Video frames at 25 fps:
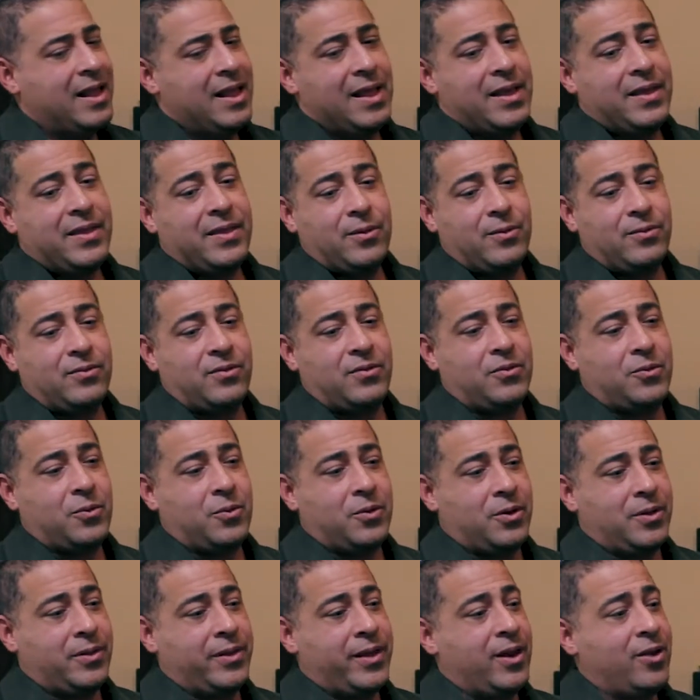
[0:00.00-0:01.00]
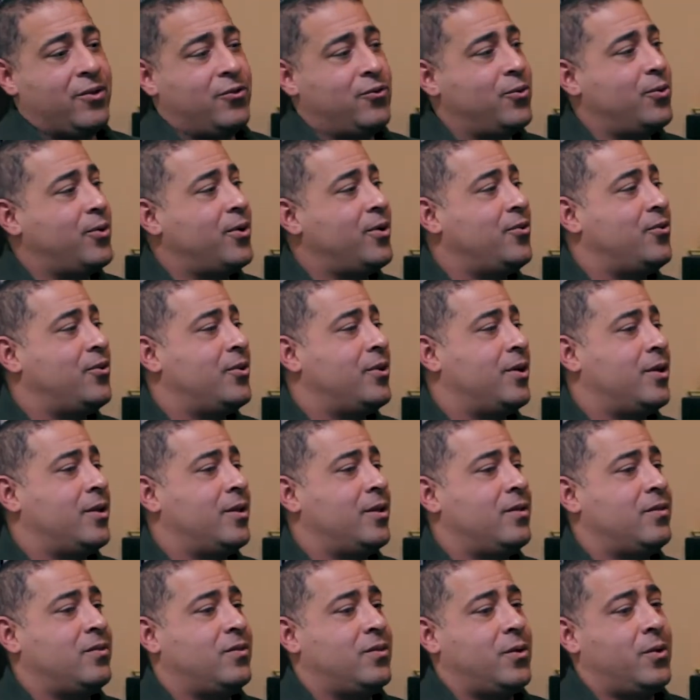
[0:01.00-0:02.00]
And there was a school in Atlanta,
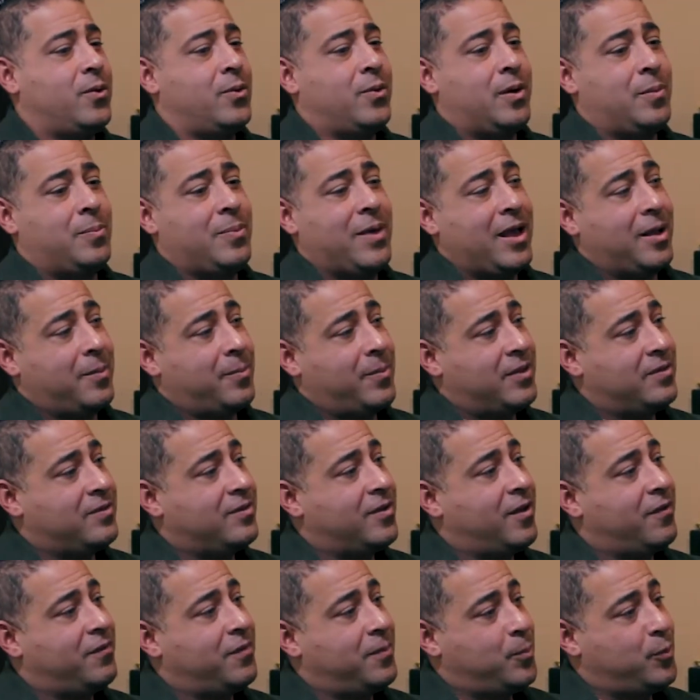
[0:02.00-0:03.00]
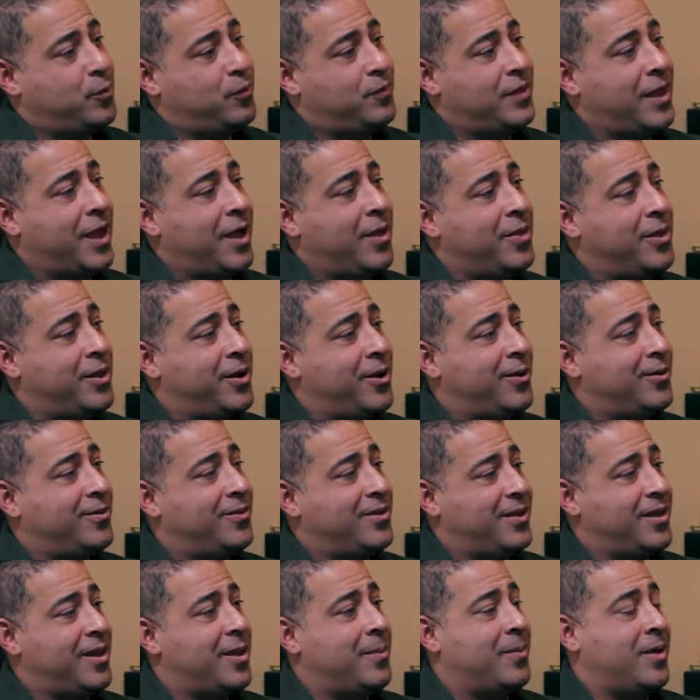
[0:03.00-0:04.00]
Georgia. So I packed my stuff and moved down there
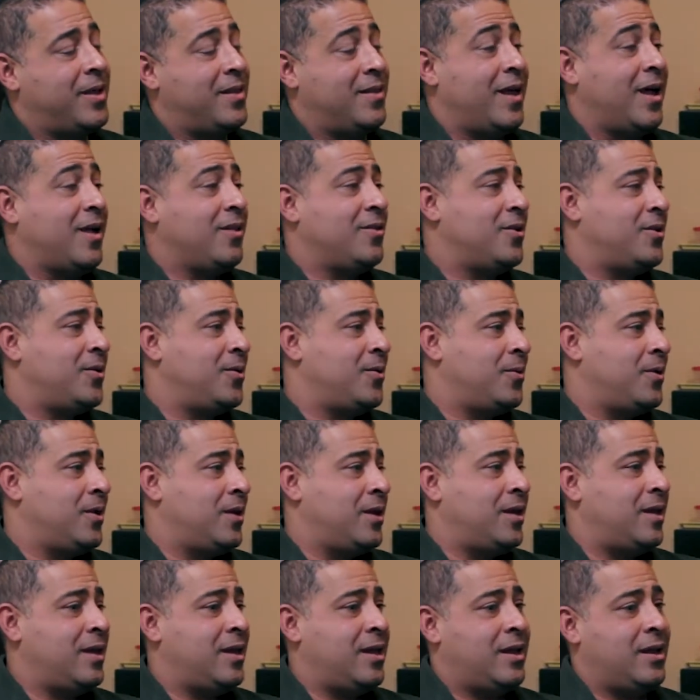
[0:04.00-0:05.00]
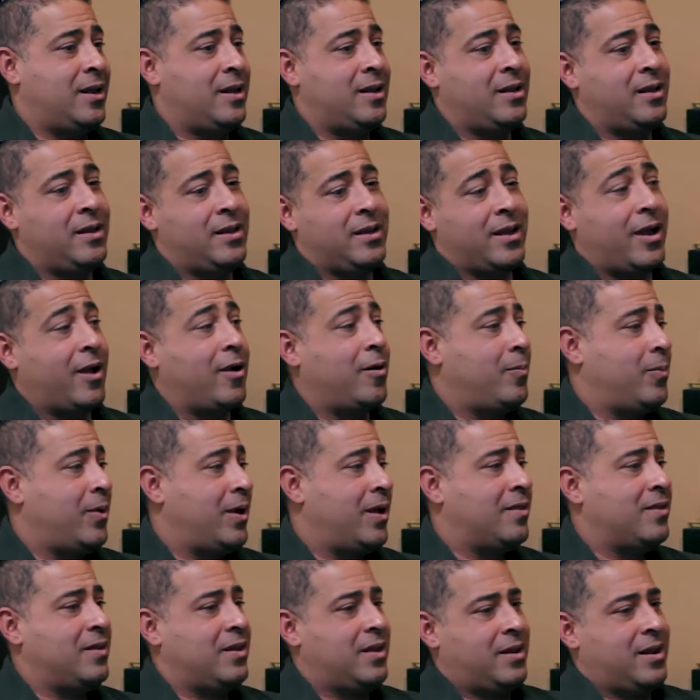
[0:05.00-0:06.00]
to get my doctorate degree in
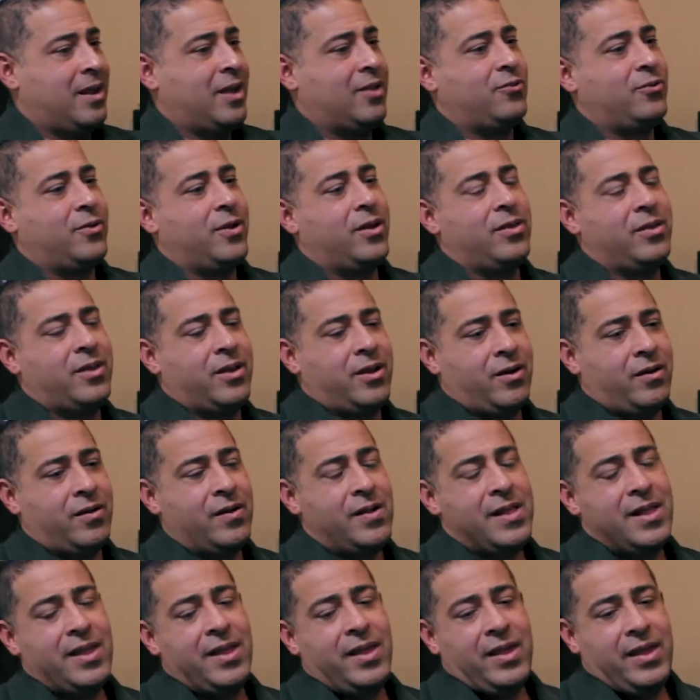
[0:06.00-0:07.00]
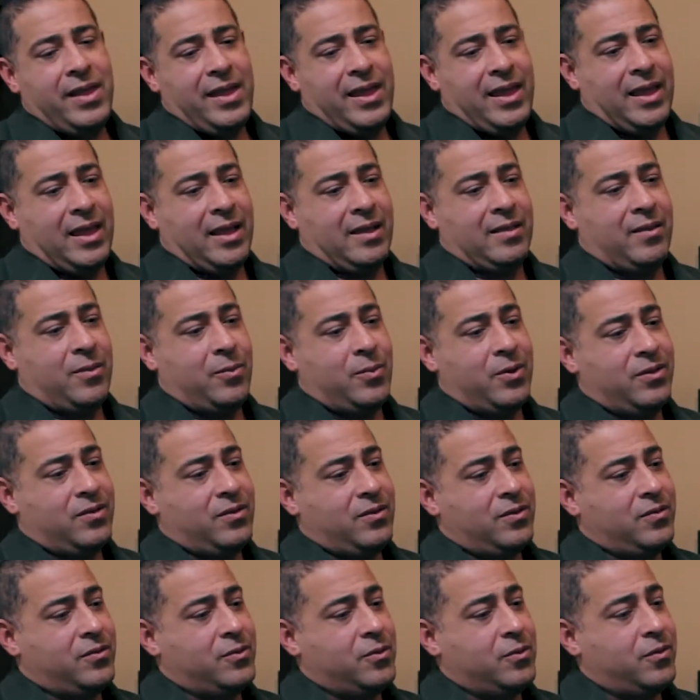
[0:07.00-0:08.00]
chiropractic and natural healthcare. And I went to
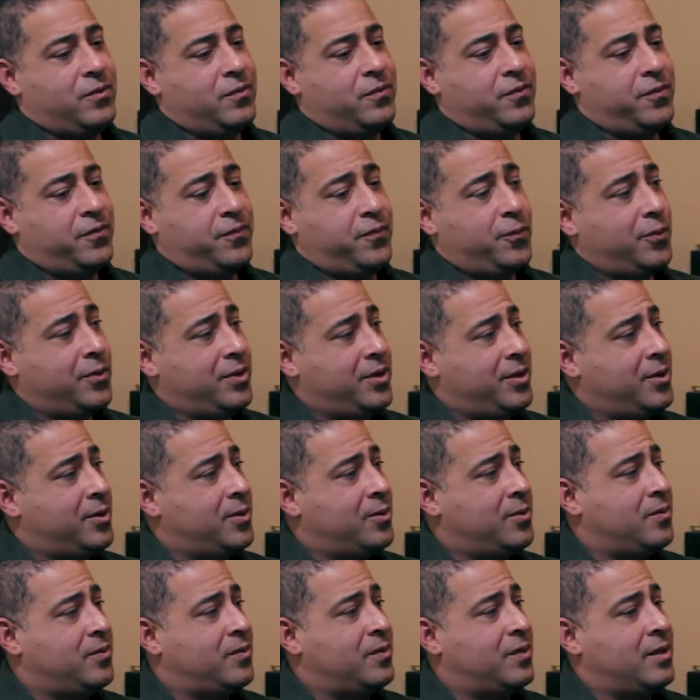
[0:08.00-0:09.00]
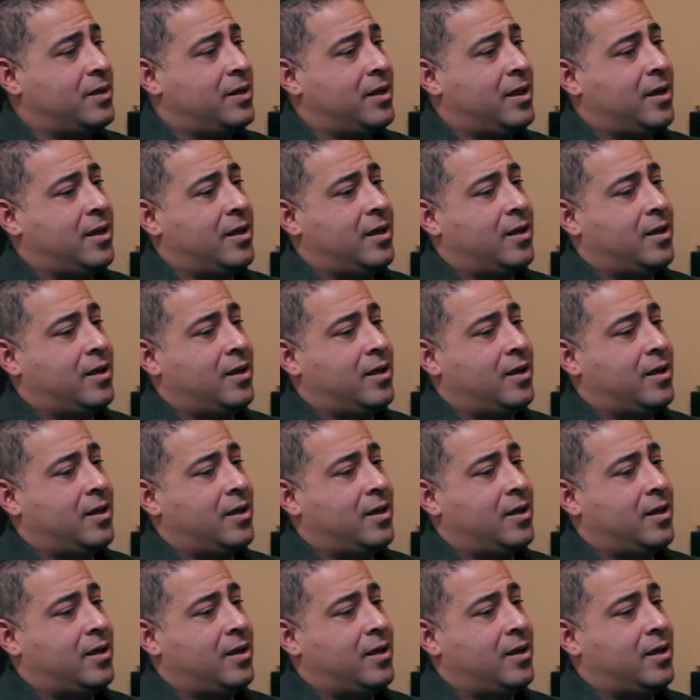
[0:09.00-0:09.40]
the school for 4 years, and